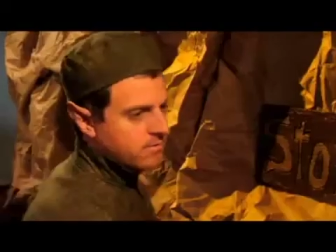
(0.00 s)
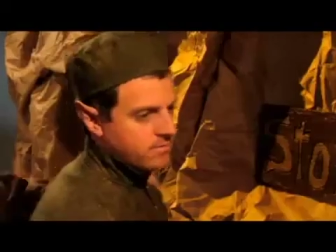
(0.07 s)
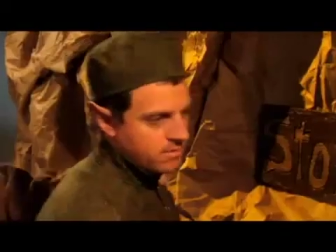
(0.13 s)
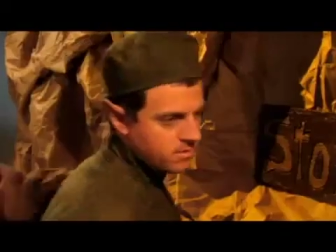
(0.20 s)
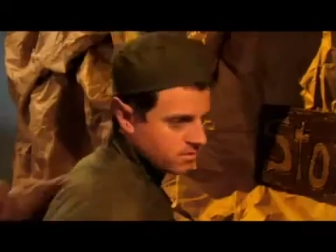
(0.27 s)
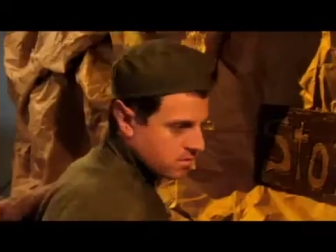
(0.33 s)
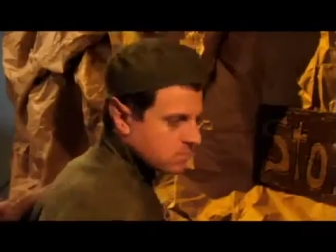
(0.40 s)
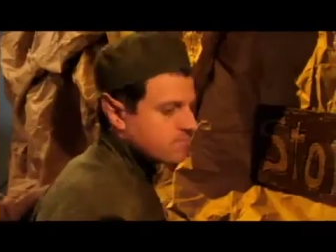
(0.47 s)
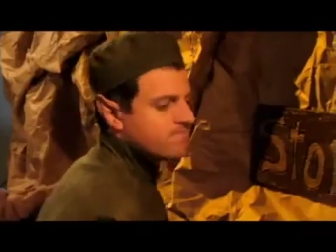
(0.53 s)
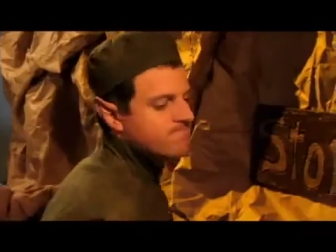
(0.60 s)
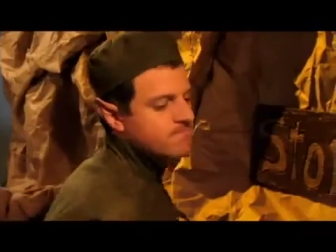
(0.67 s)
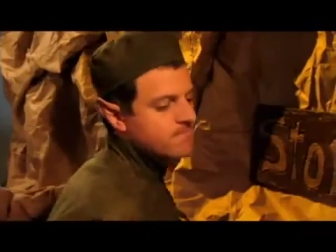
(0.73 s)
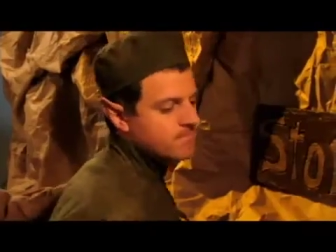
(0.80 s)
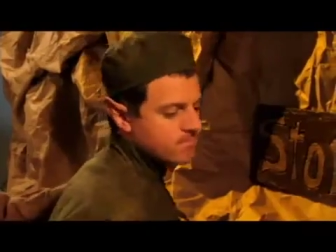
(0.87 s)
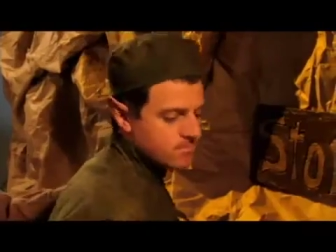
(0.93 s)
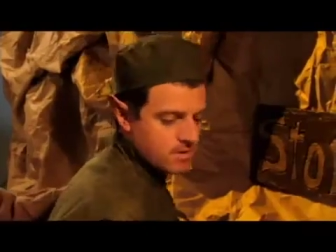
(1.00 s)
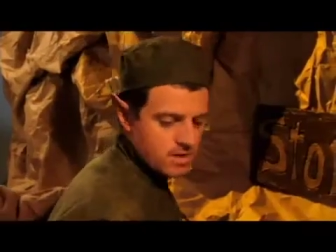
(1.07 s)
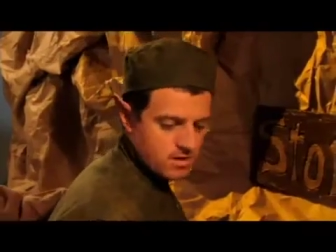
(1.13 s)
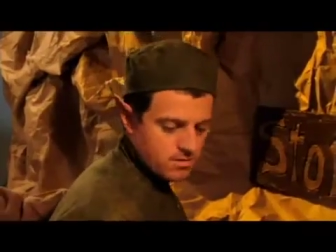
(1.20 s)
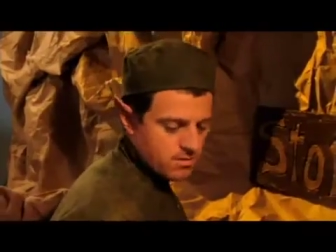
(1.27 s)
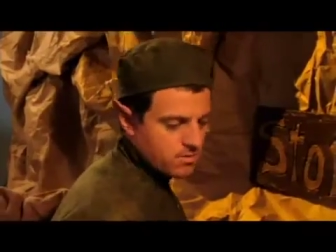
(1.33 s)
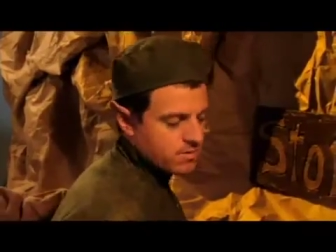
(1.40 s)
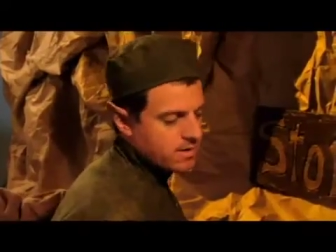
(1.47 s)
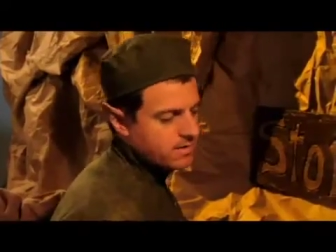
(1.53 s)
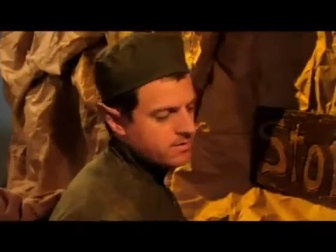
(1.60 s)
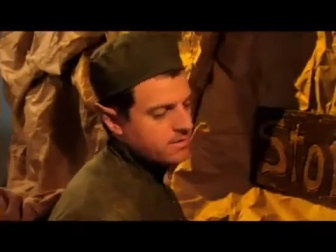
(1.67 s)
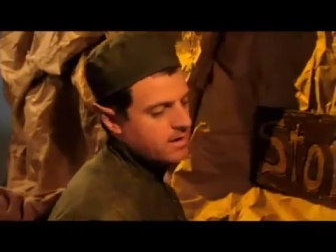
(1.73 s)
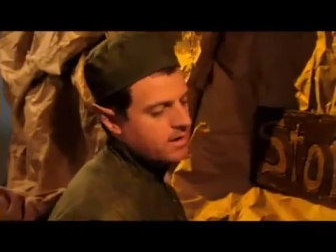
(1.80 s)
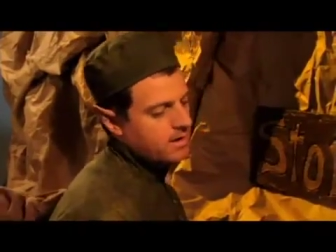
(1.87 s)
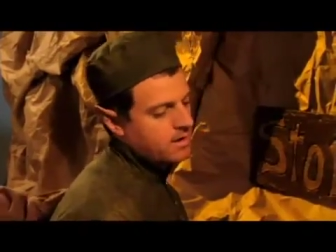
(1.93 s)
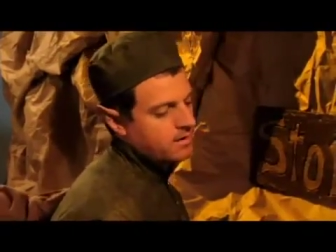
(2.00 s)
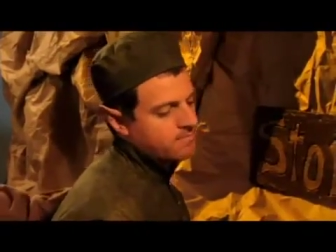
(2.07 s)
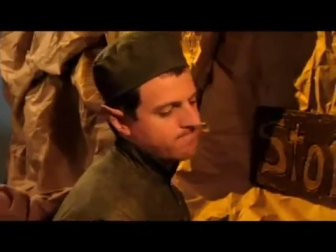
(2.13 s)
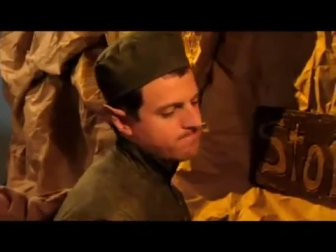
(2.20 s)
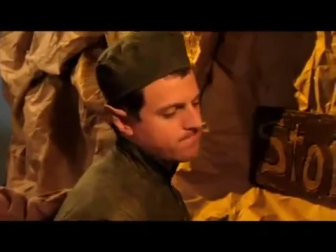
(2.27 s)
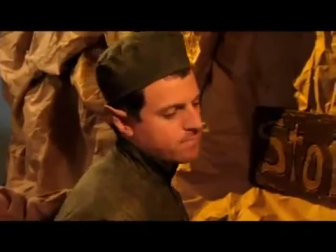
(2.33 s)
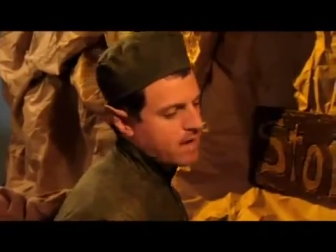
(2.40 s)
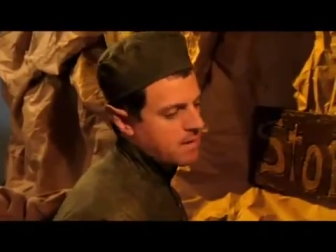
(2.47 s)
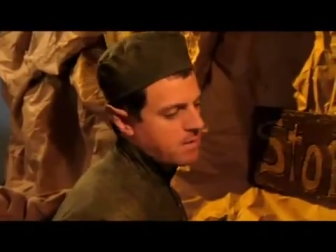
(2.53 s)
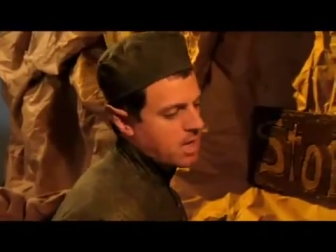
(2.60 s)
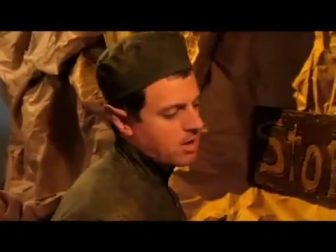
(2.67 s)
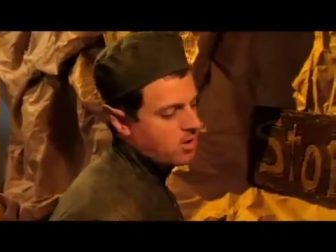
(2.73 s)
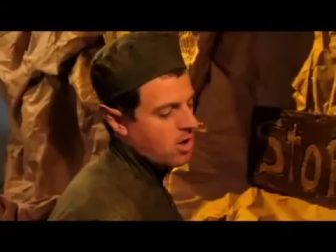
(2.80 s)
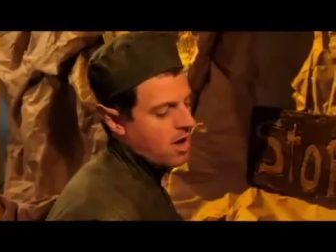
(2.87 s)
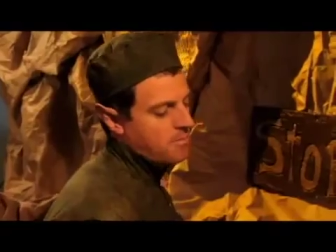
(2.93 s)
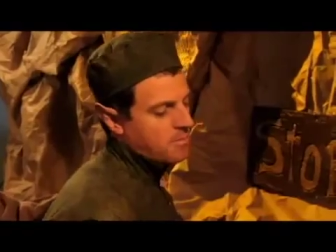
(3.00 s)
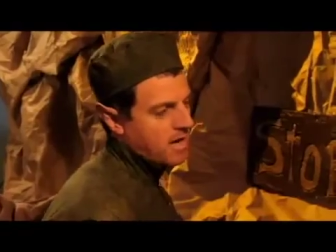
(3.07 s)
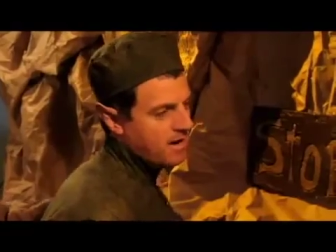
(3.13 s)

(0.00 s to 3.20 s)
Shut up, slimeball. You can uh, pay me on glom